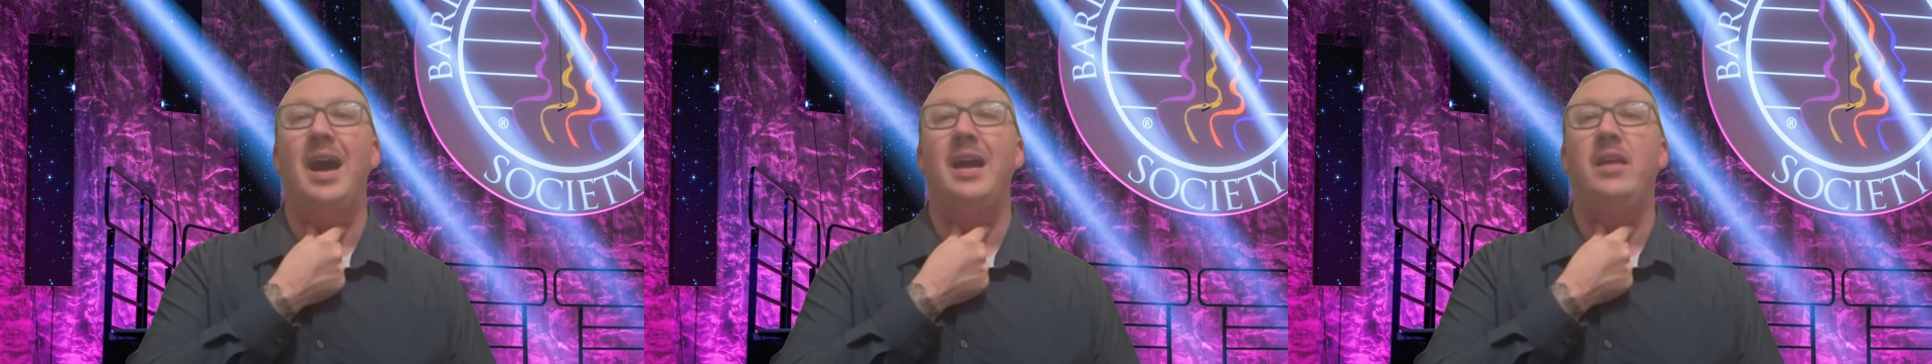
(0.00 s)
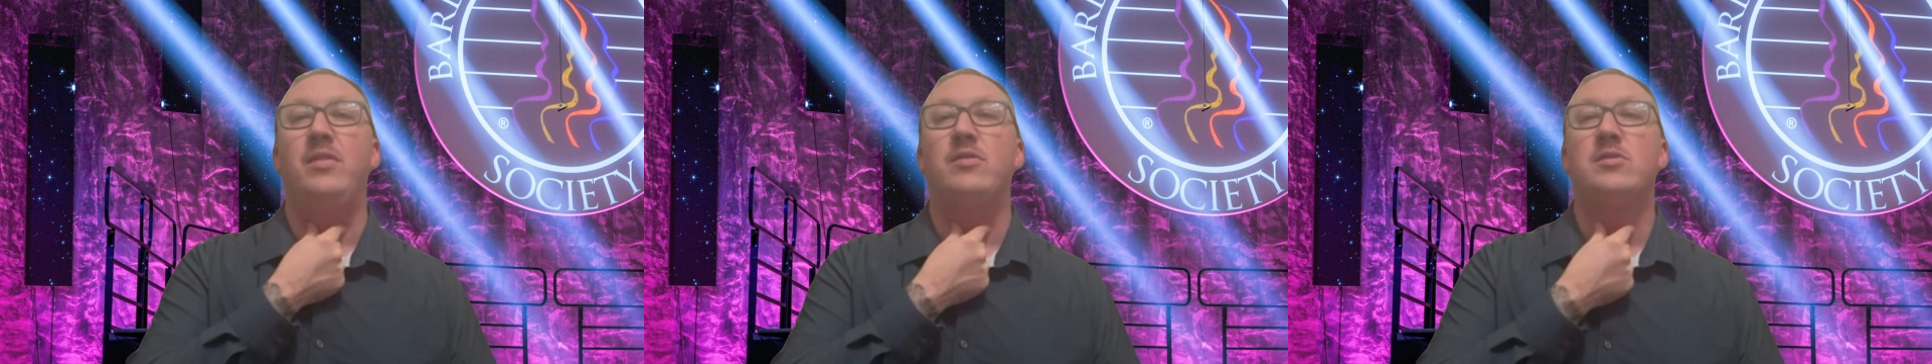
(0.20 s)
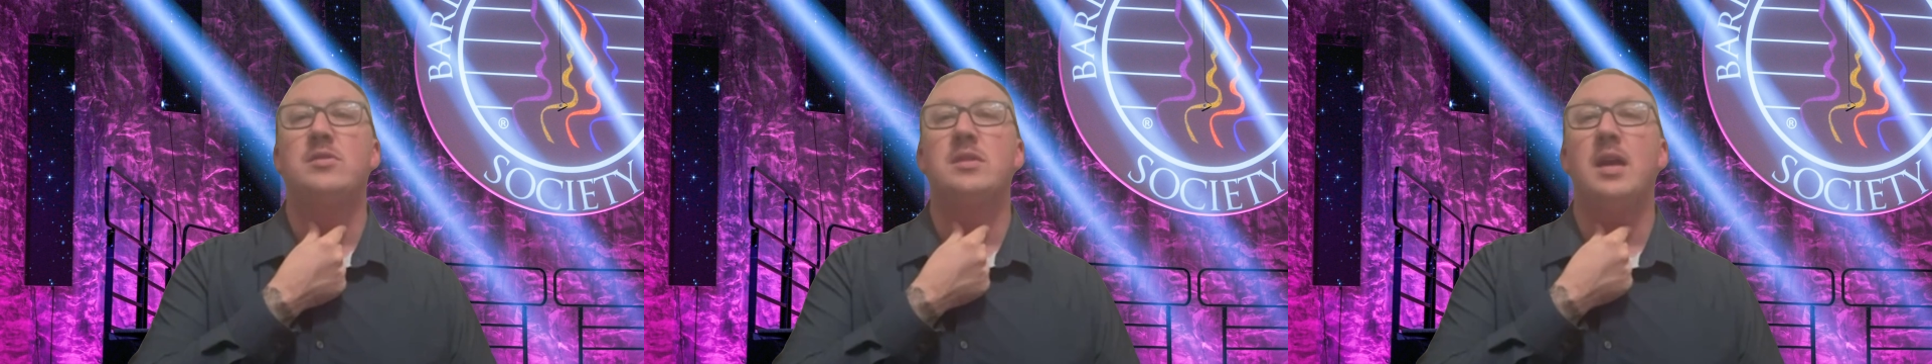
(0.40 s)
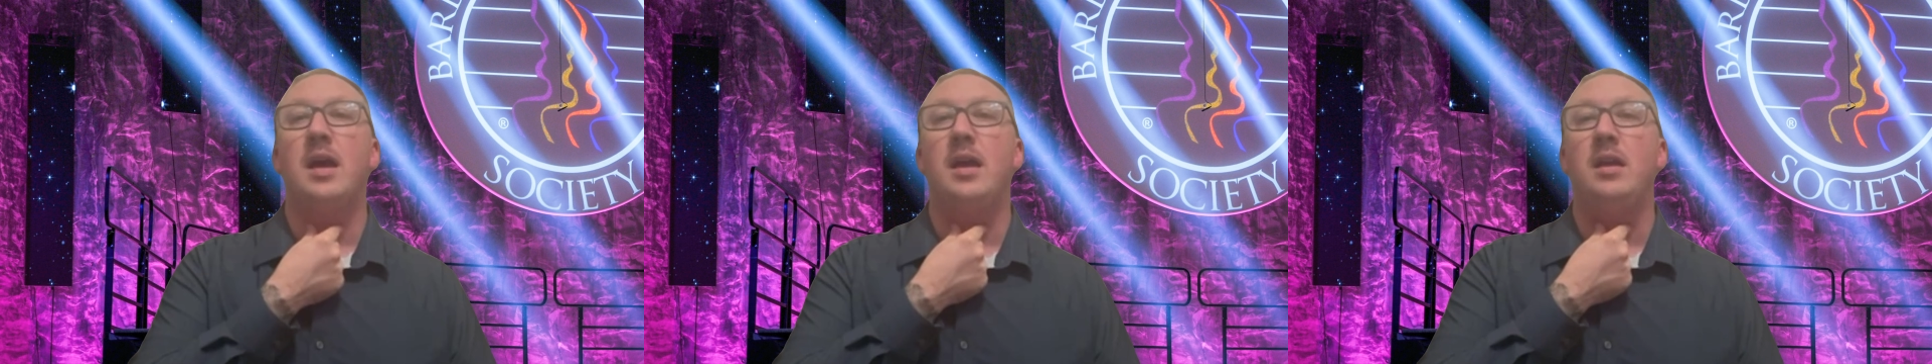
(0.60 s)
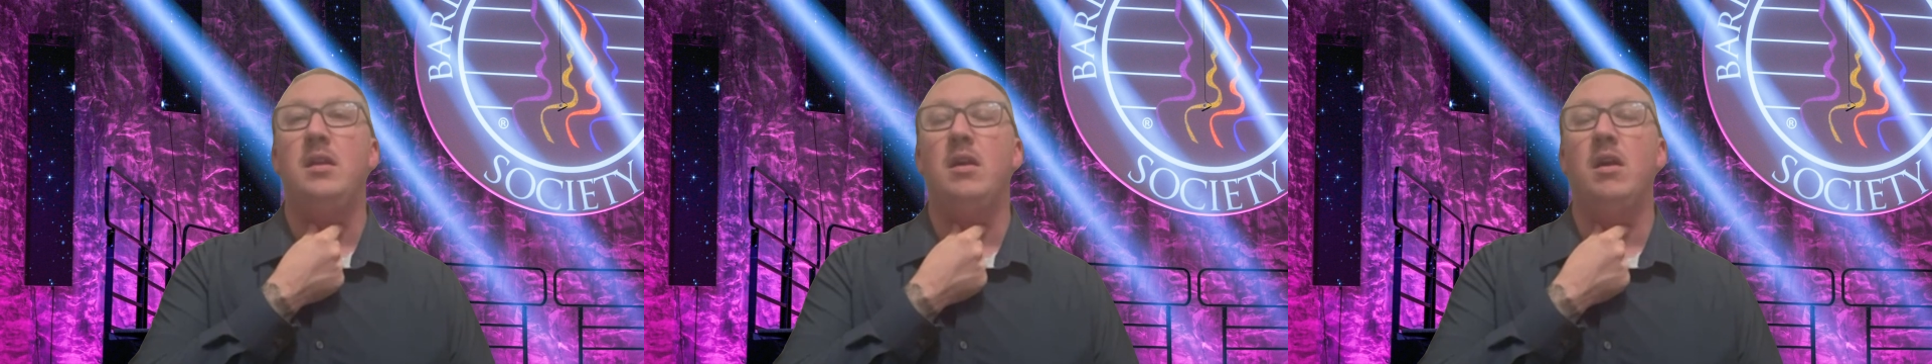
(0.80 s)
either
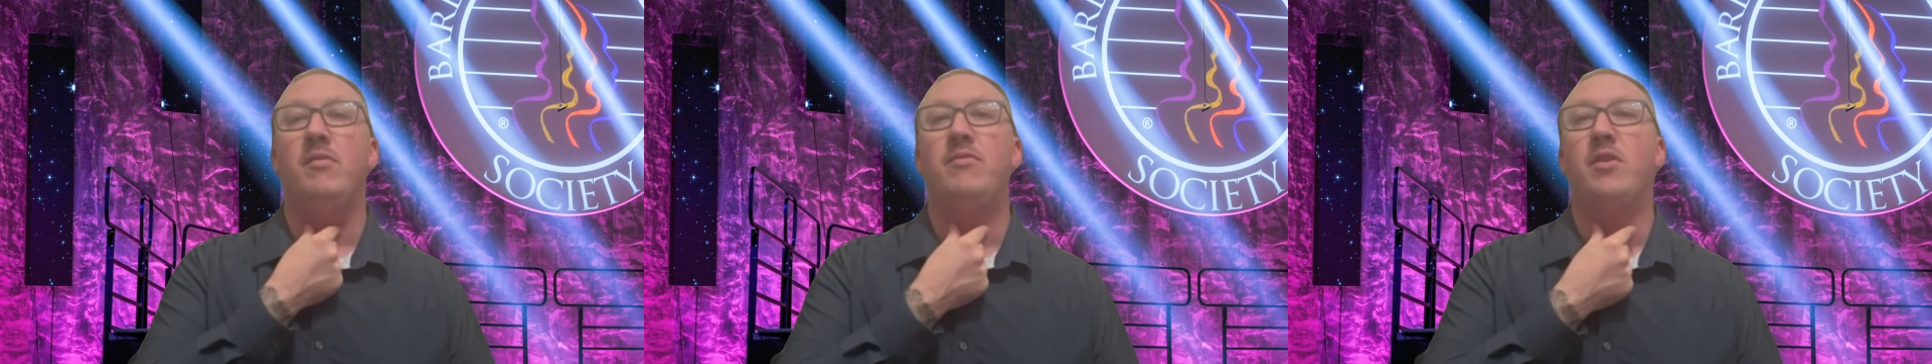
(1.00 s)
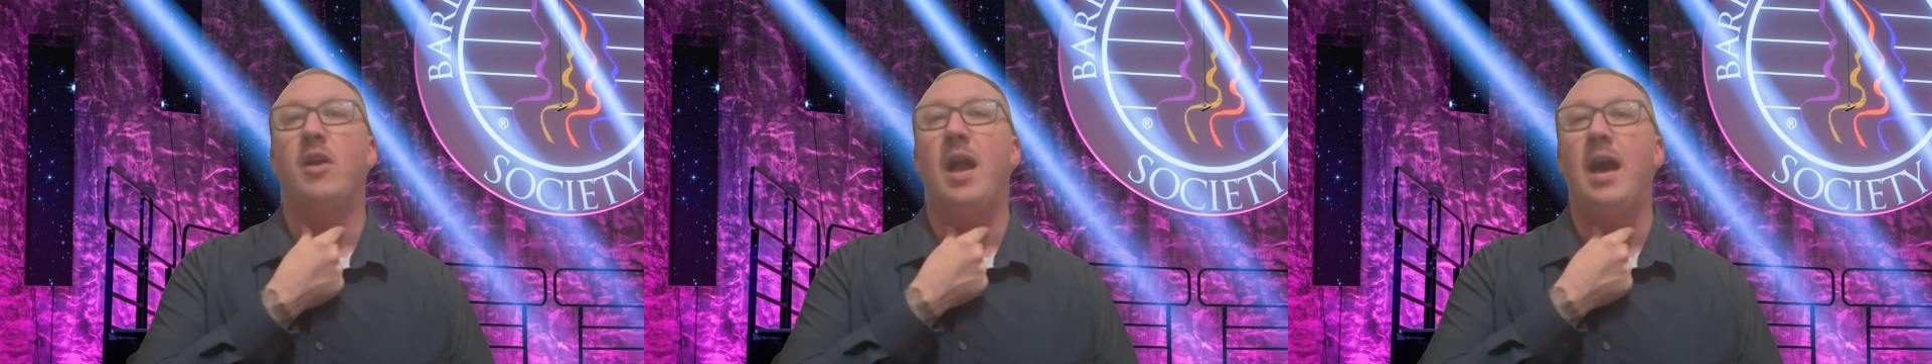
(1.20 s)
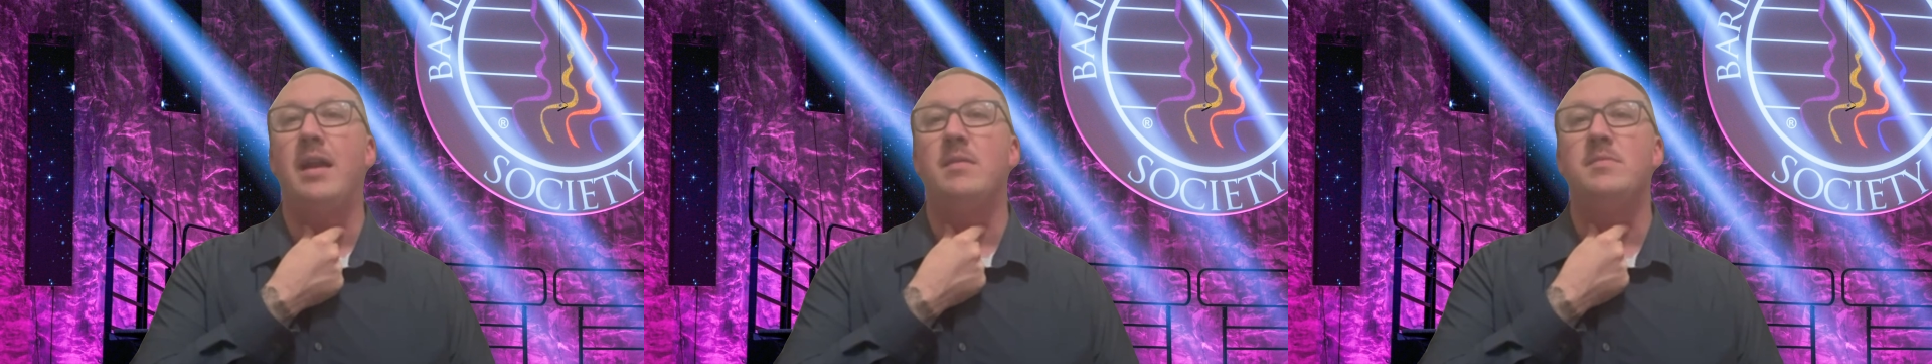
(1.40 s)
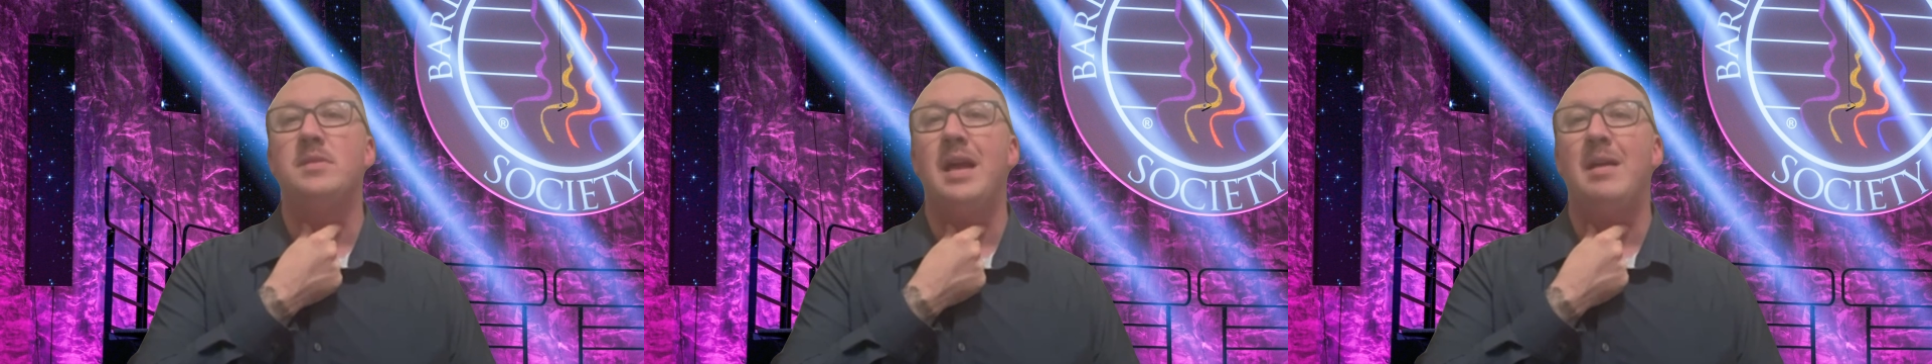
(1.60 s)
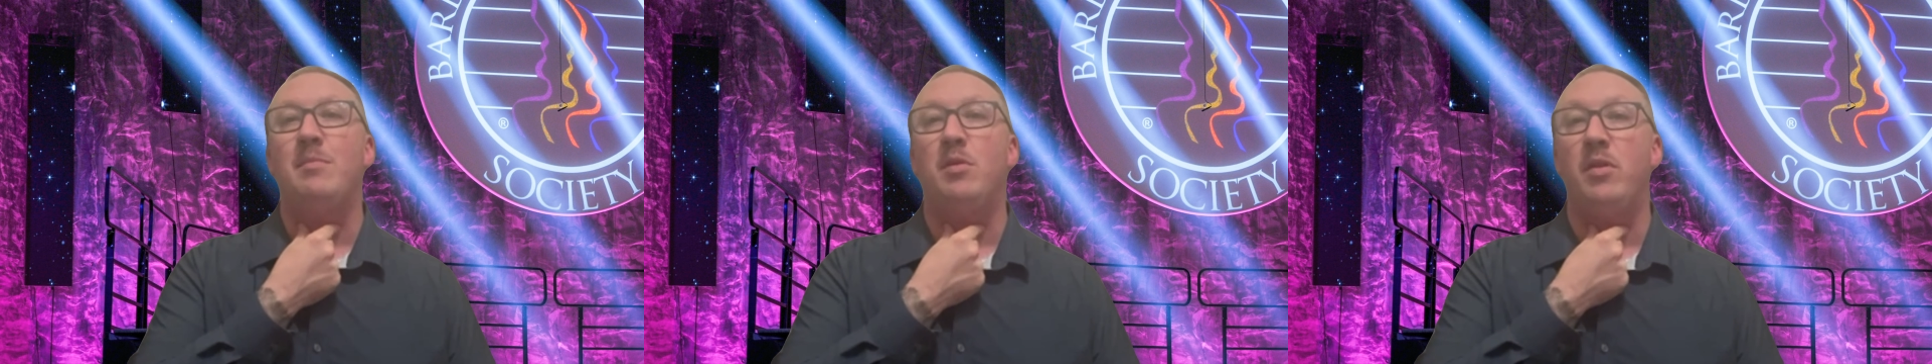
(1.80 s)
side of their Adam's
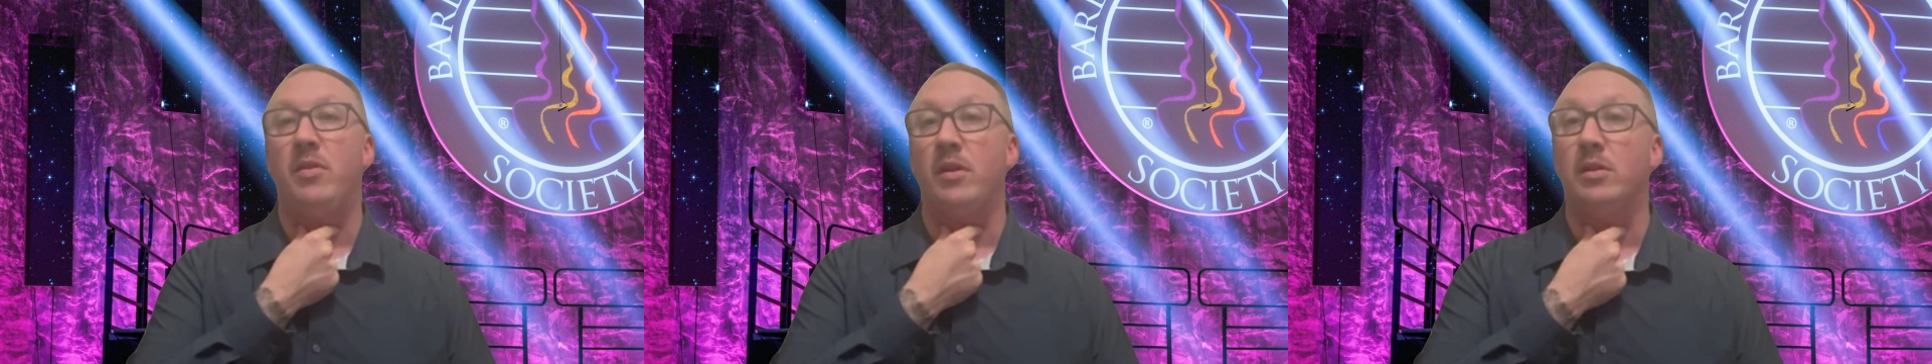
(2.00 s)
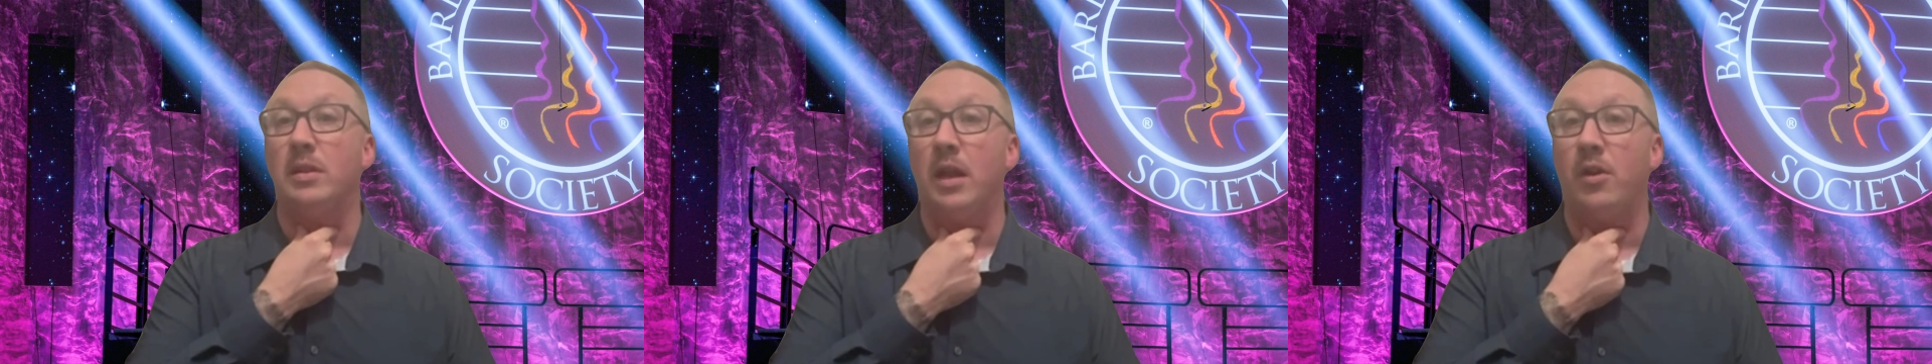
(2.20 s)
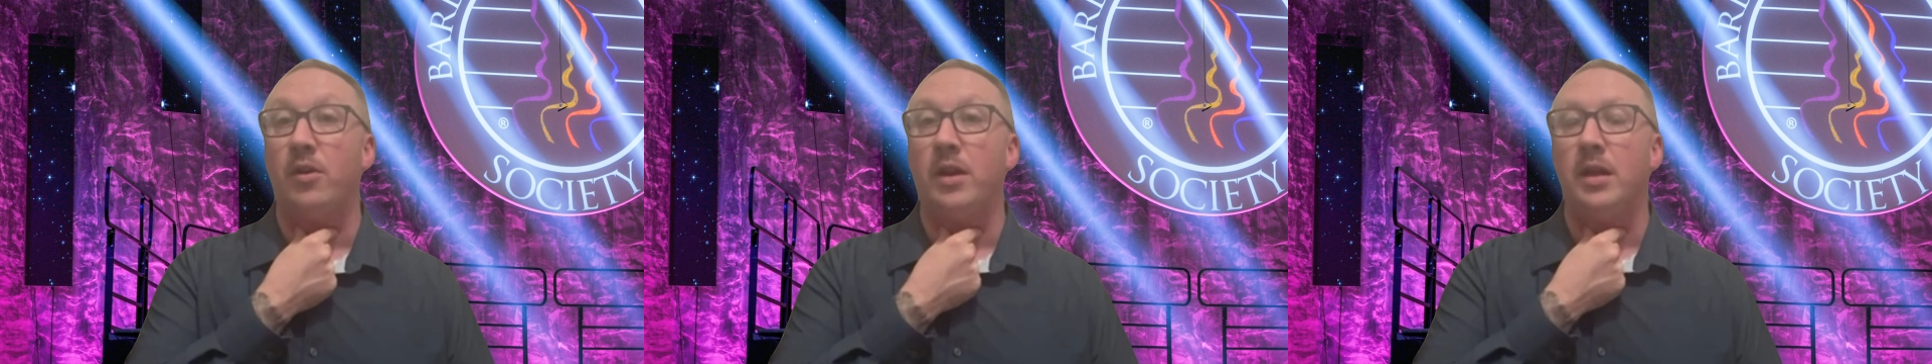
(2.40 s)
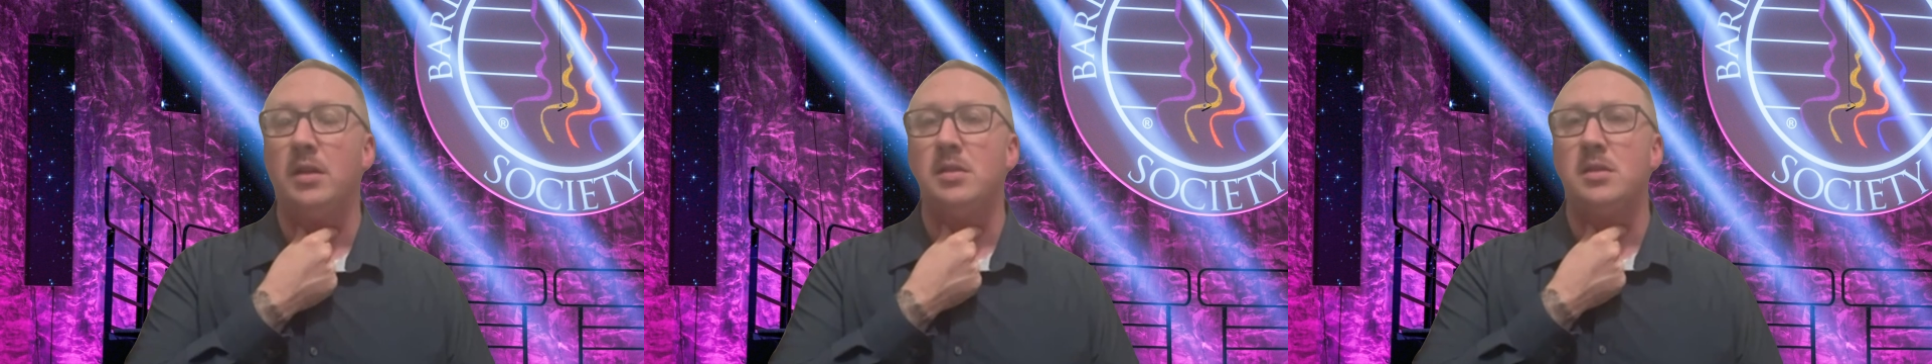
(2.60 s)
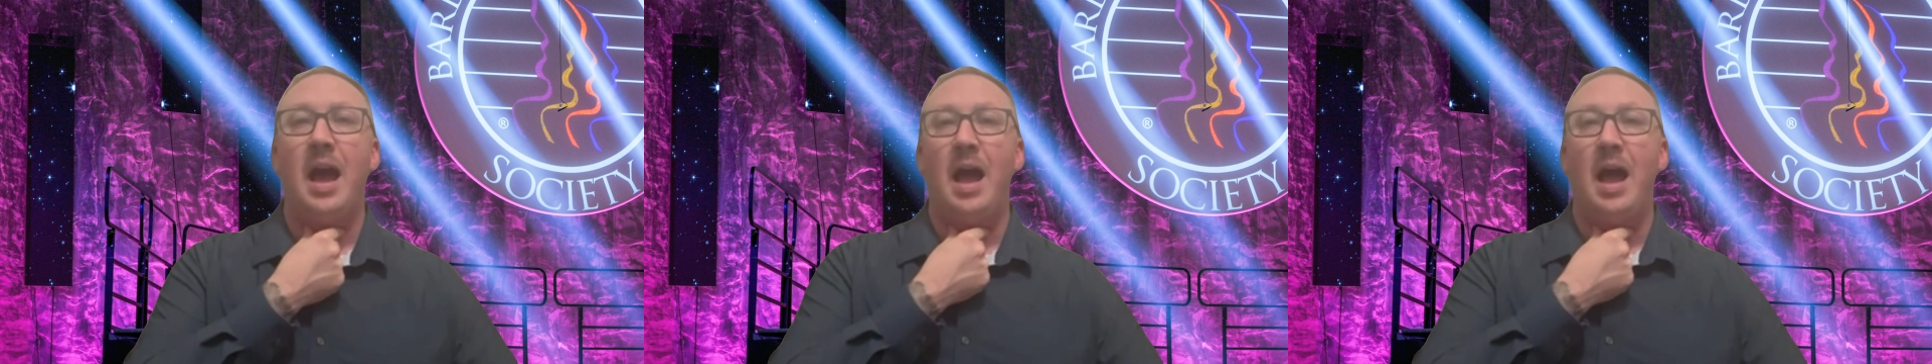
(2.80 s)
apple, their larynx.